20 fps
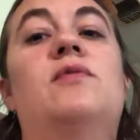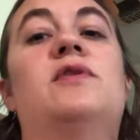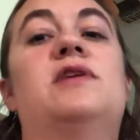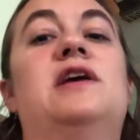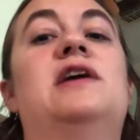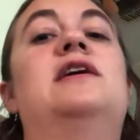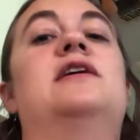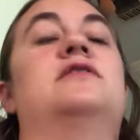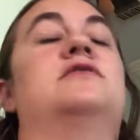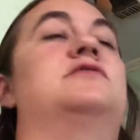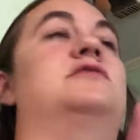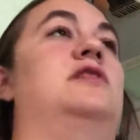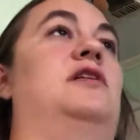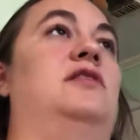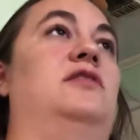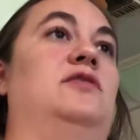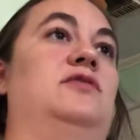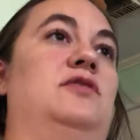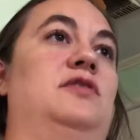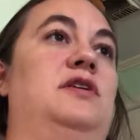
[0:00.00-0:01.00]
where they can
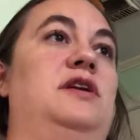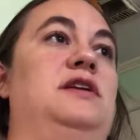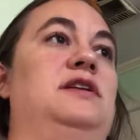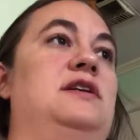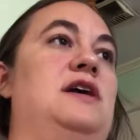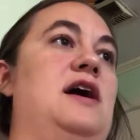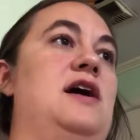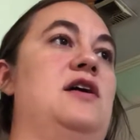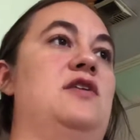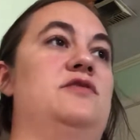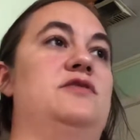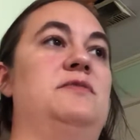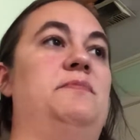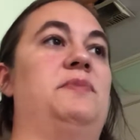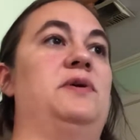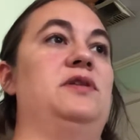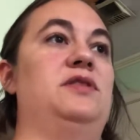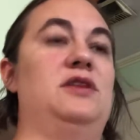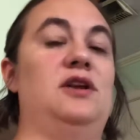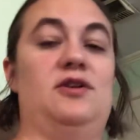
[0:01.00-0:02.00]
start learning how to
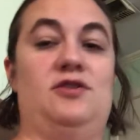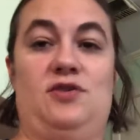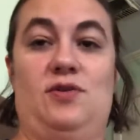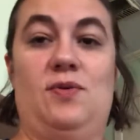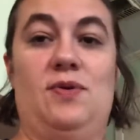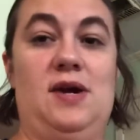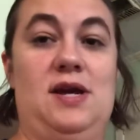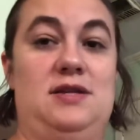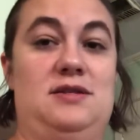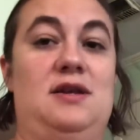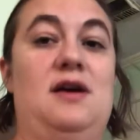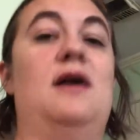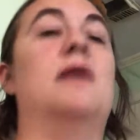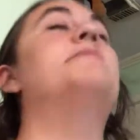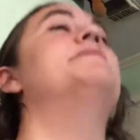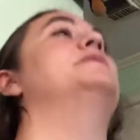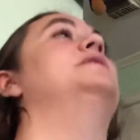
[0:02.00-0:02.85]
put their toys up